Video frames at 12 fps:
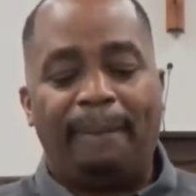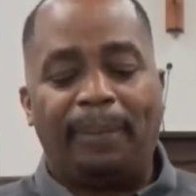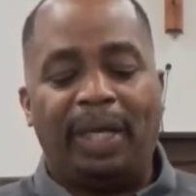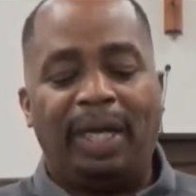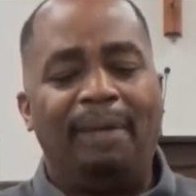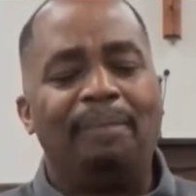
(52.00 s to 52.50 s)

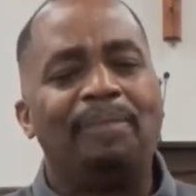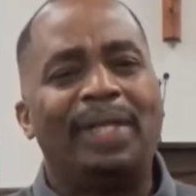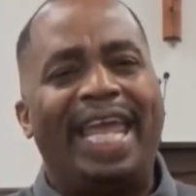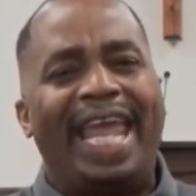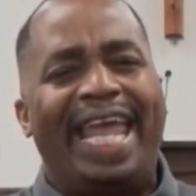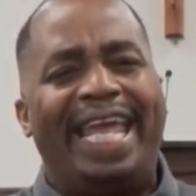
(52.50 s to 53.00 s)
Um,
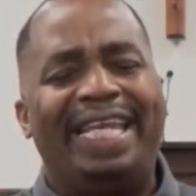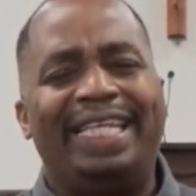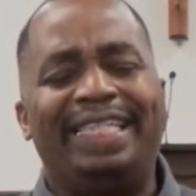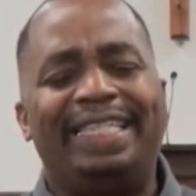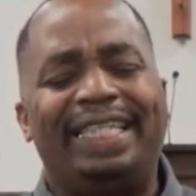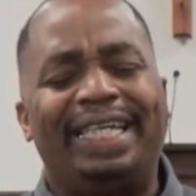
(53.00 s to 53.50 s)

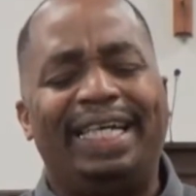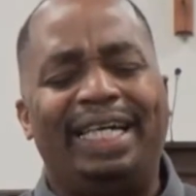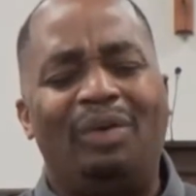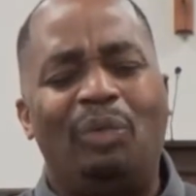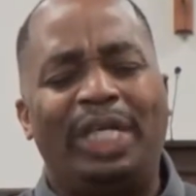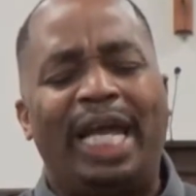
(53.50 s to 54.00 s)
and
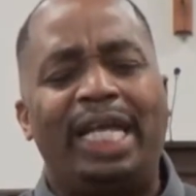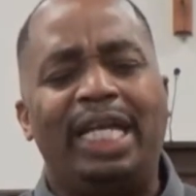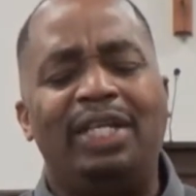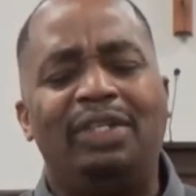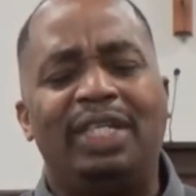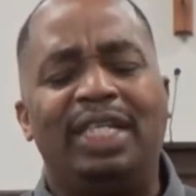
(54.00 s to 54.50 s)
uh, when I
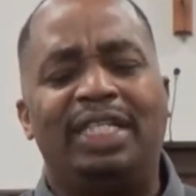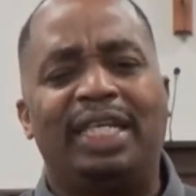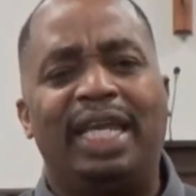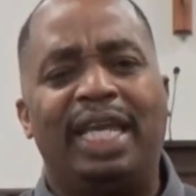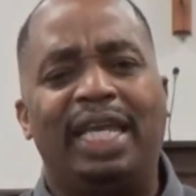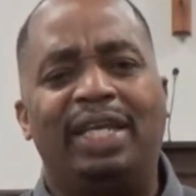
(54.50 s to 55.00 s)
entered into
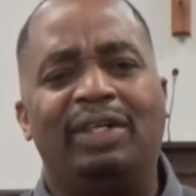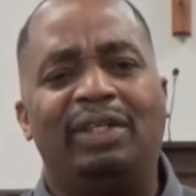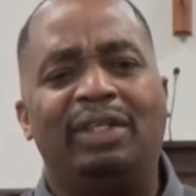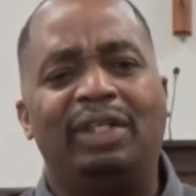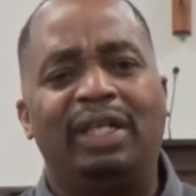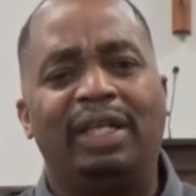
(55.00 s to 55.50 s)

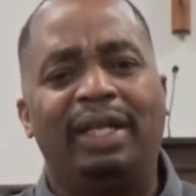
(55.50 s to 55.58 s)
hell,